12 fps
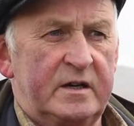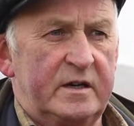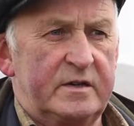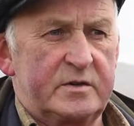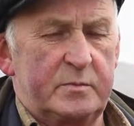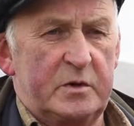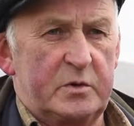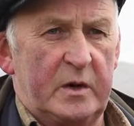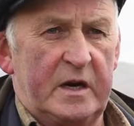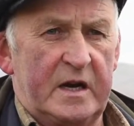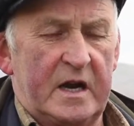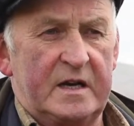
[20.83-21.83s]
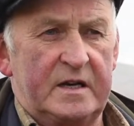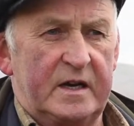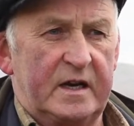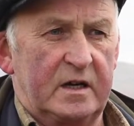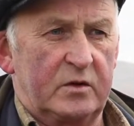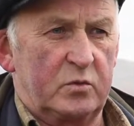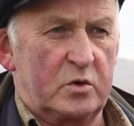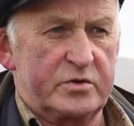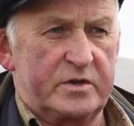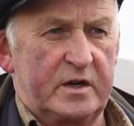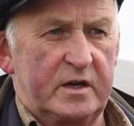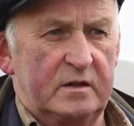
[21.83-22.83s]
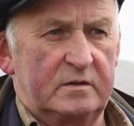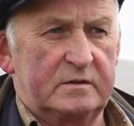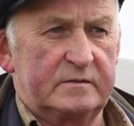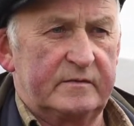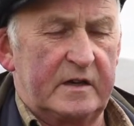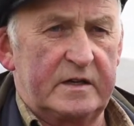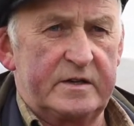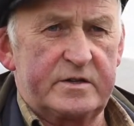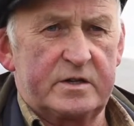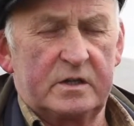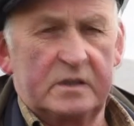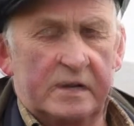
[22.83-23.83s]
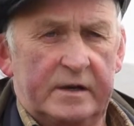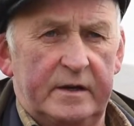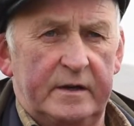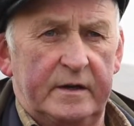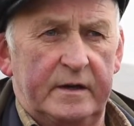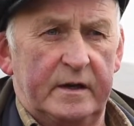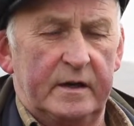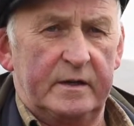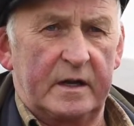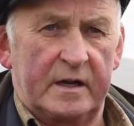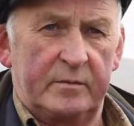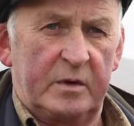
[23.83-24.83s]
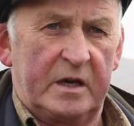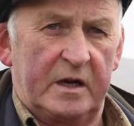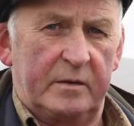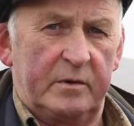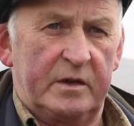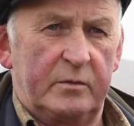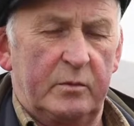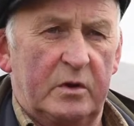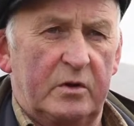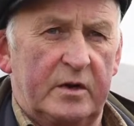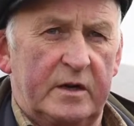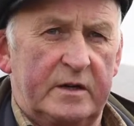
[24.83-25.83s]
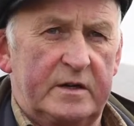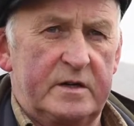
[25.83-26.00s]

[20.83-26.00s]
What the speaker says: It's between Ennerdale and Wasdale valleys, and the land behind me that we're looking at